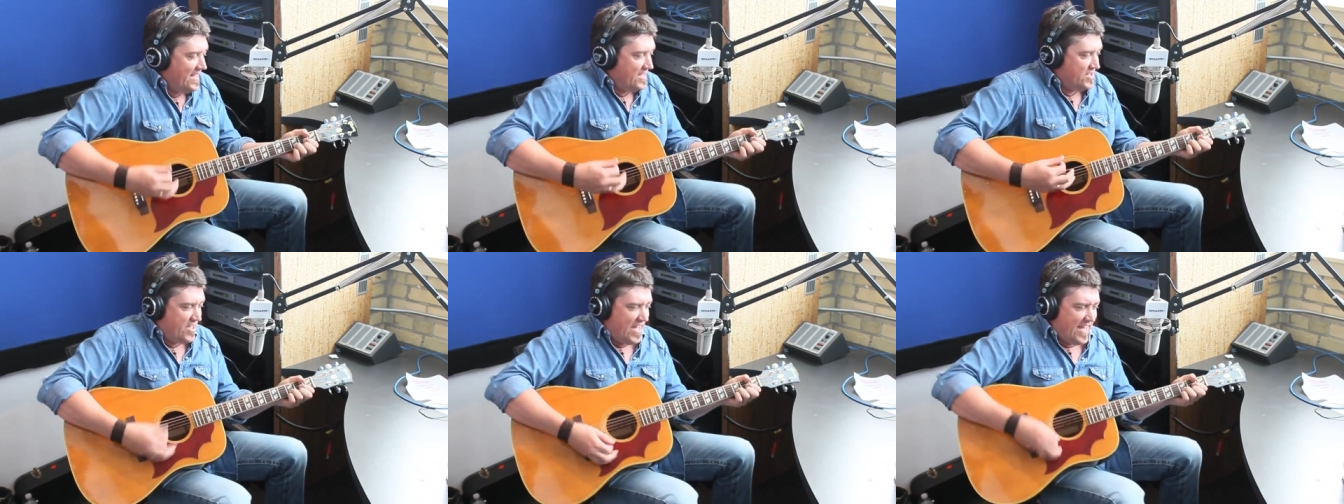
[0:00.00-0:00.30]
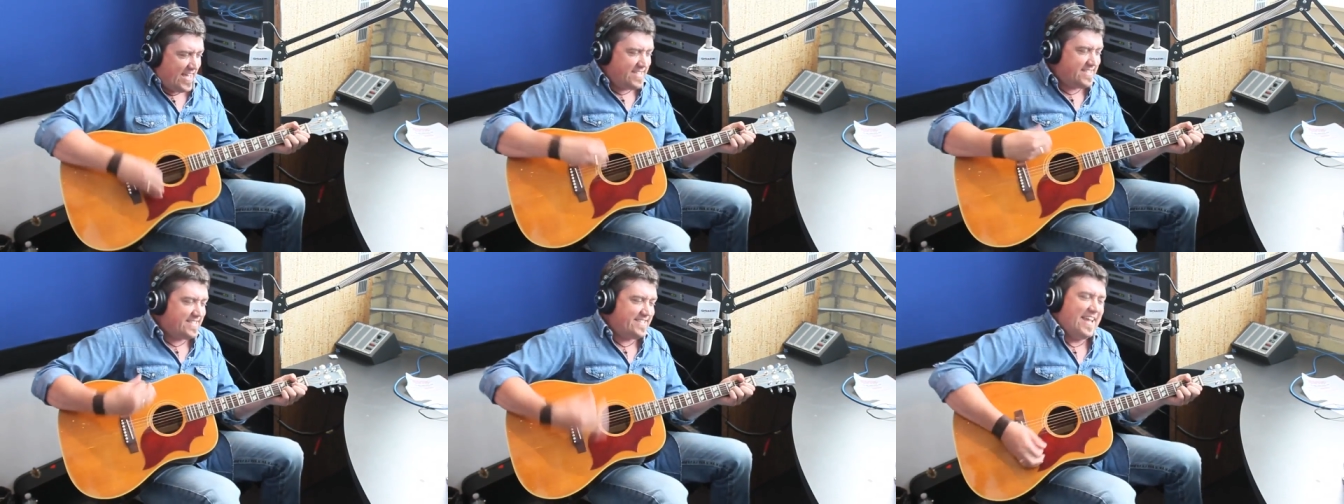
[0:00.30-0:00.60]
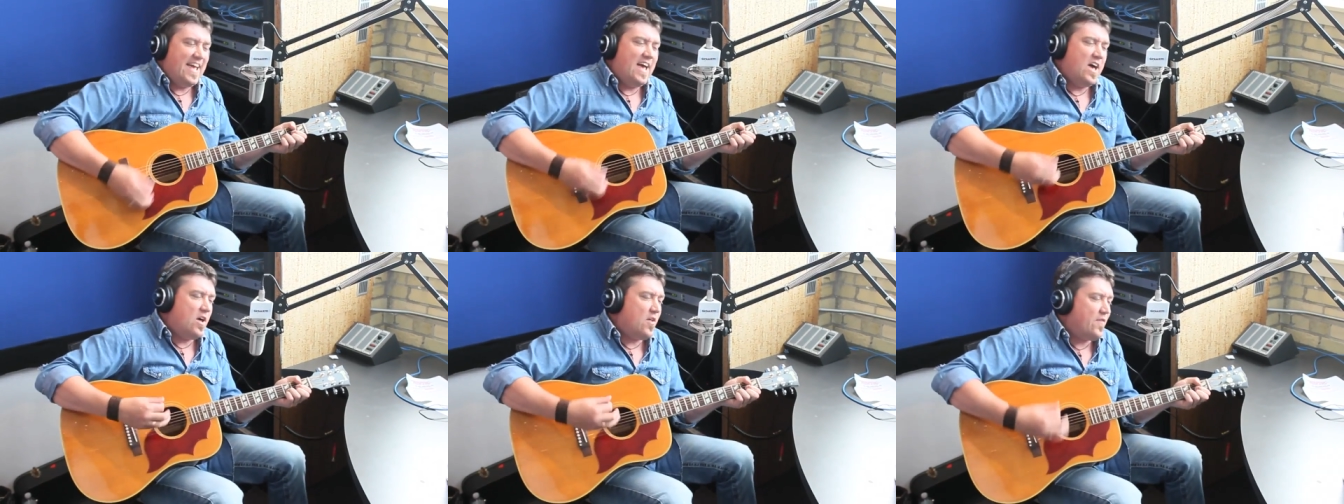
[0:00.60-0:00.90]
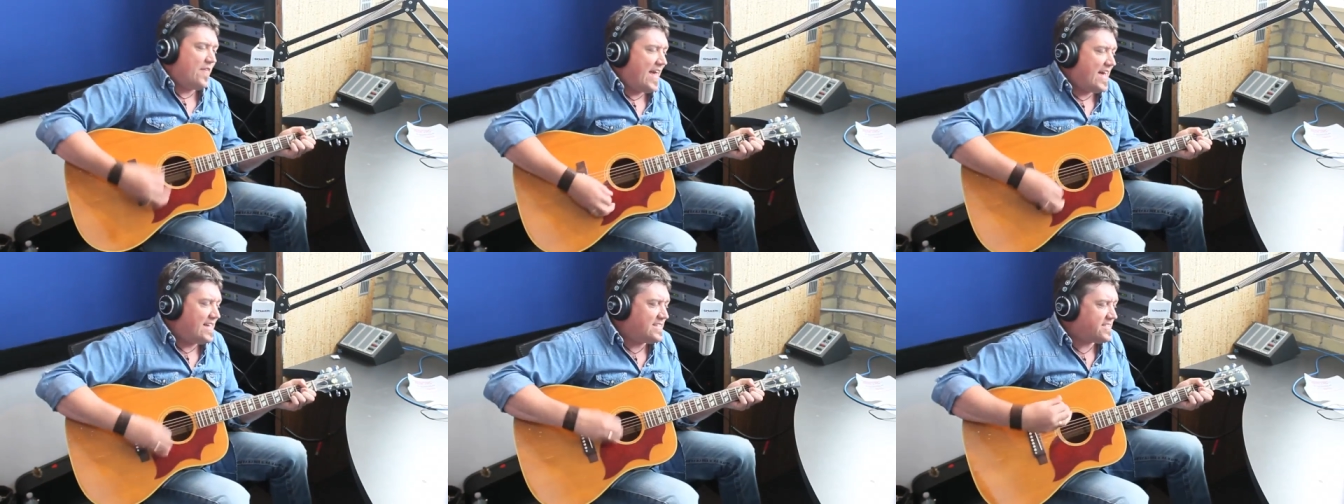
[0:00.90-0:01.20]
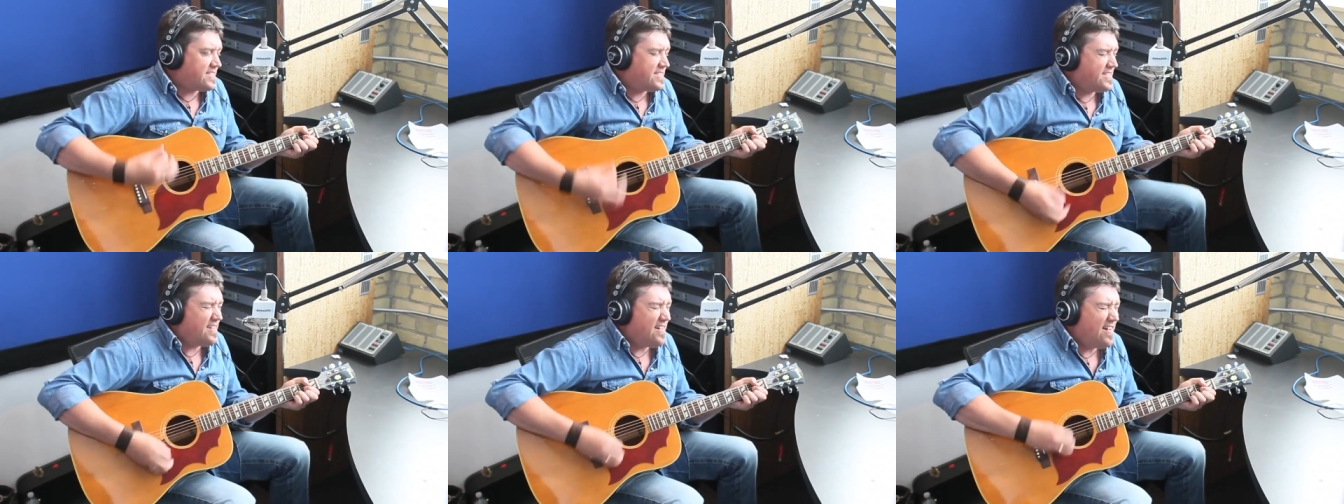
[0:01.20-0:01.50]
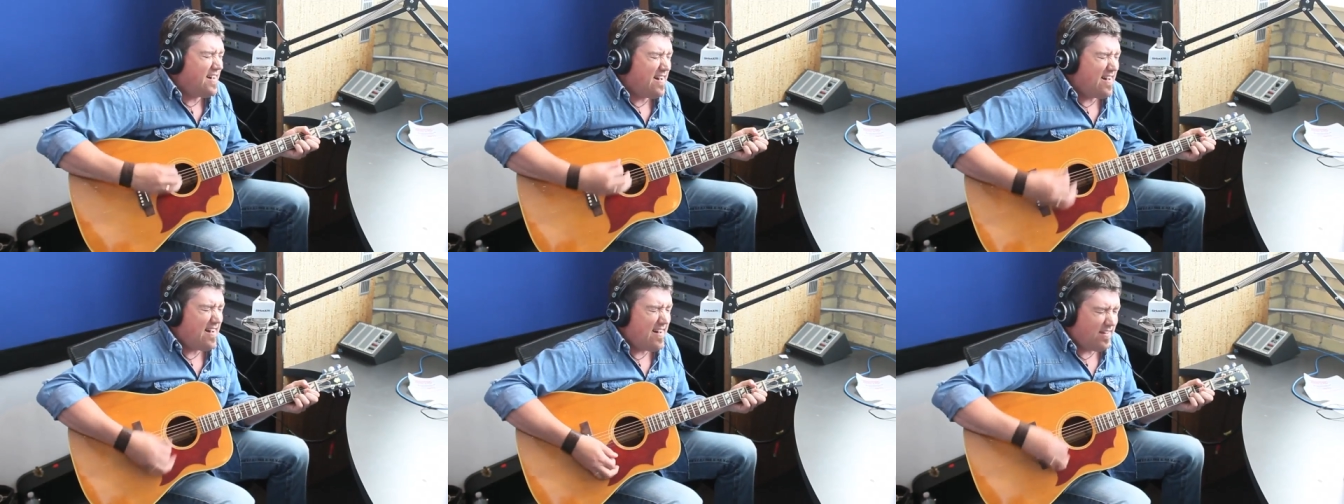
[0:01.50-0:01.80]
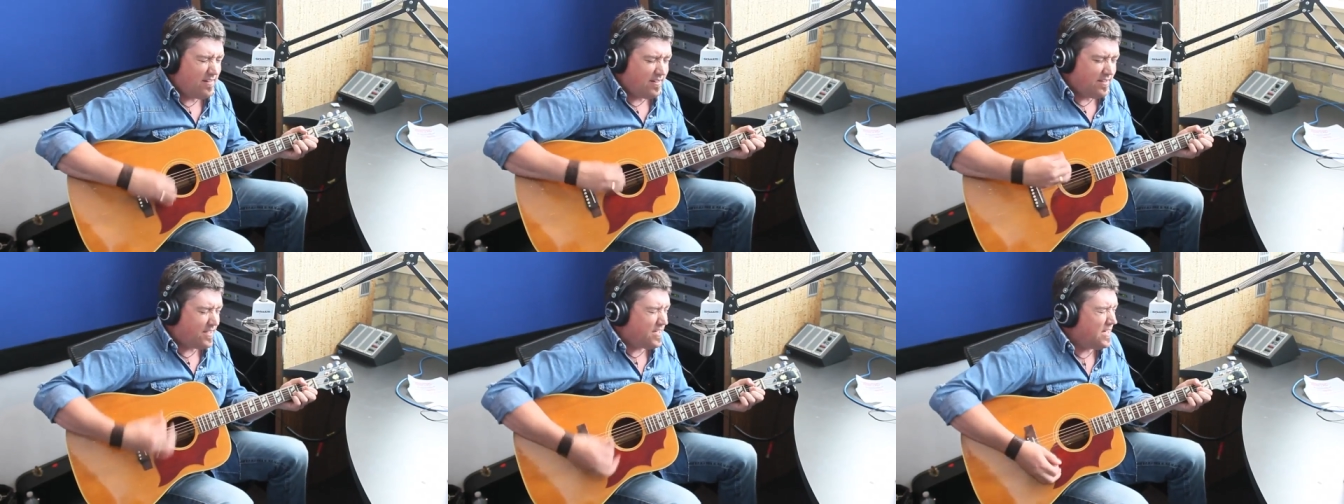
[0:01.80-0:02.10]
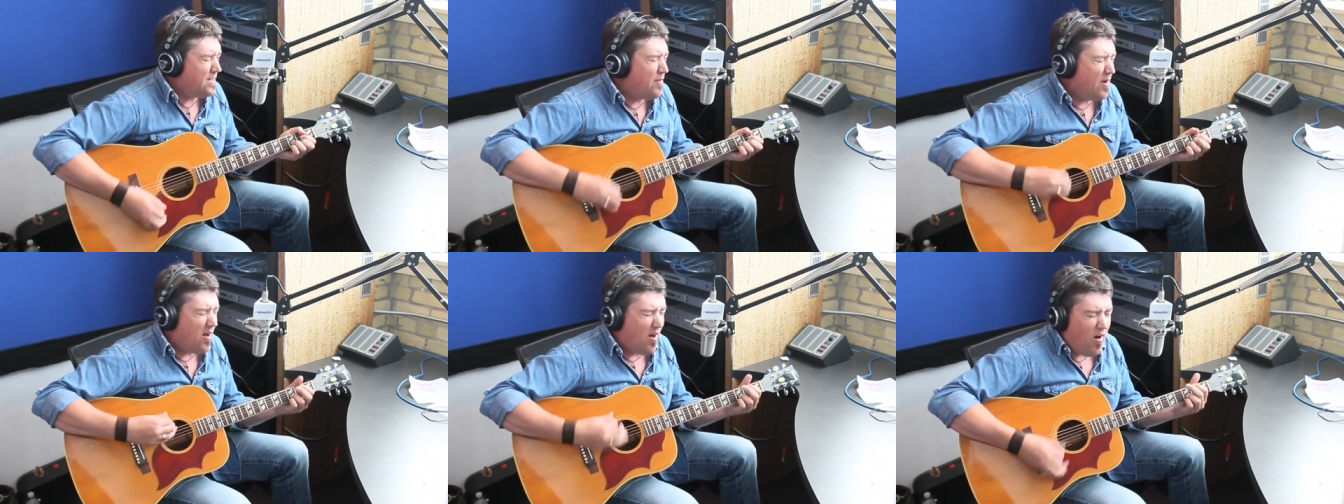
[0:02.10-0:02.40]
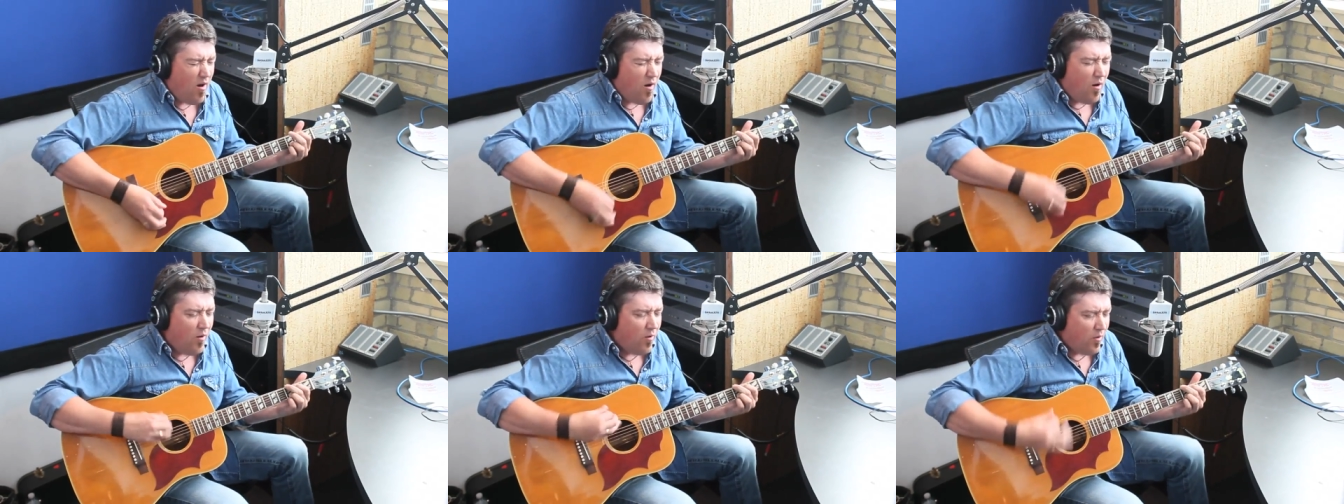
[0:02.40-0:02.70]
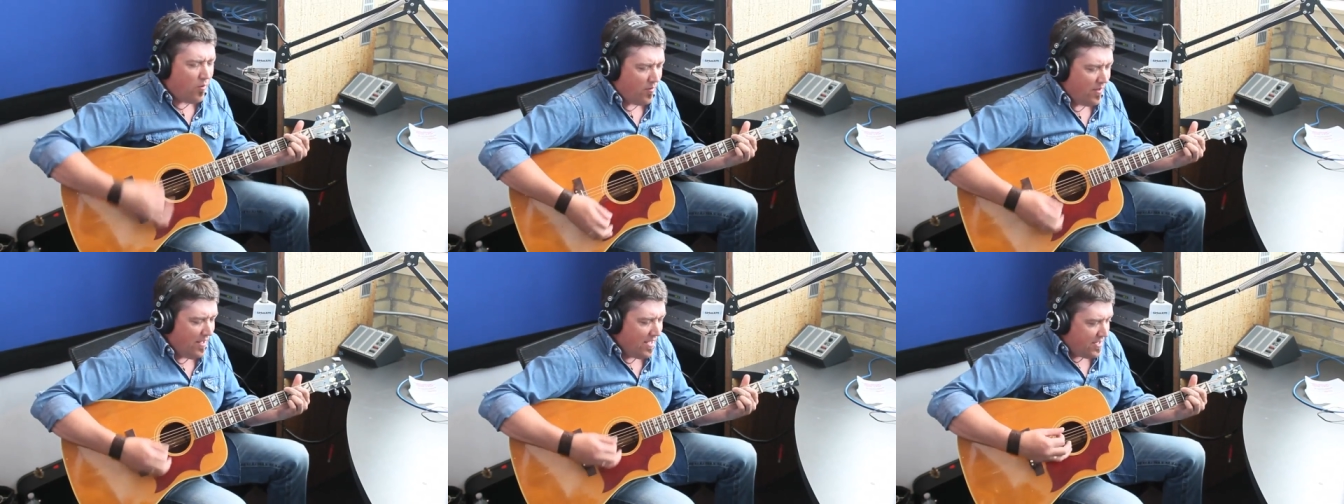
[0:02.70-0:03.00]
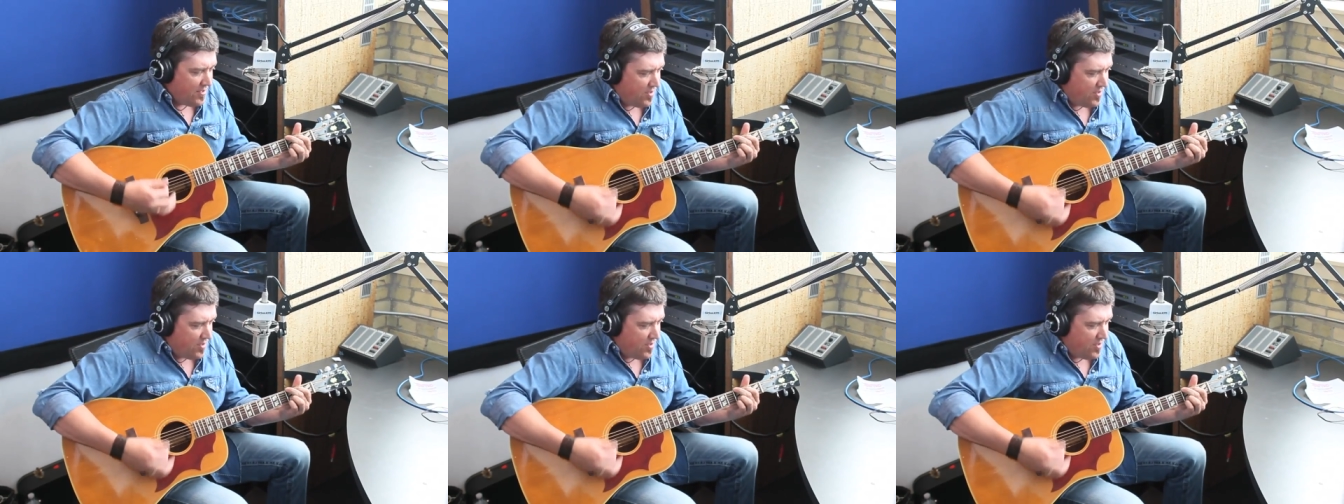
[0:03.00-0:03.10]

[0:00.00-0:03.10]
chase down that sun. Come on.